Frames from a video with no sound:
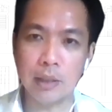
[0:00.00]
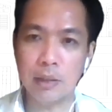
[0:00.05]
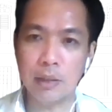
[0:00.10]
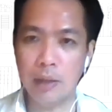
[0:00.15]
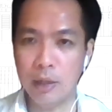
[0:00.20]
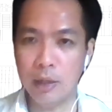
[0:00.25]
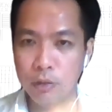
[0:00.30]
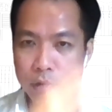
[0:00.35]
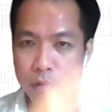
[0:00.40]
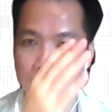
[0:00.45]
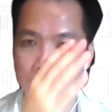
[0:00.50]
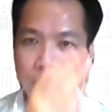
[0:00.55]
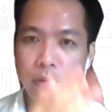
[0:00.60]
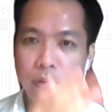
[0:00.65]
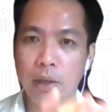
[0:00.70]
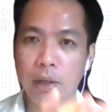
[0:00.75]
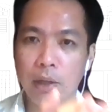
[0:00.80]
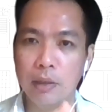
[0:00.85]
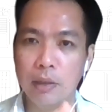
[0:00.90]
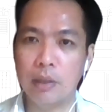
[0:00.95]
You start
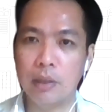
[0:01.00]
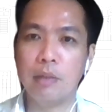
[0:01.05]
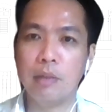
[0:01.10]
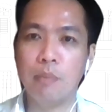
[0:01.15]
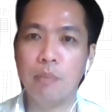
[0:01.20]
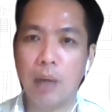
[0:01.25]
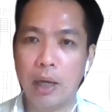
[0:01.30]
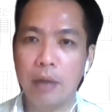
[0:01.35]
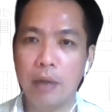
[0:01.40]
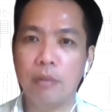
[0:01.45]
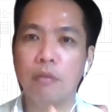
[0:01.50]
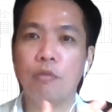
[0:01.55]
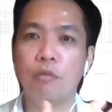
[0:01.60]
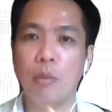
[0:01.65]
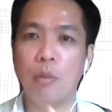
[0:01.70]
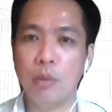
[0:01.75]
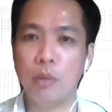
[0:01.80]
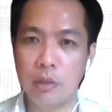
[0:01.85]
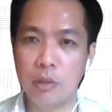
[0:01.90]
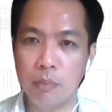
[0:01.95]
with the
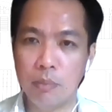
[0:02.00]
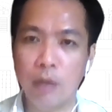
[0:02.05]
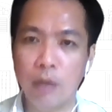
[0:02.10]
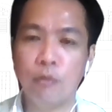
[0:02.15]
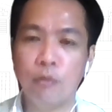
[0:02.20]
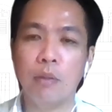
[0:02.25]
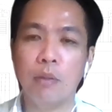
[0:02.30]
formal demand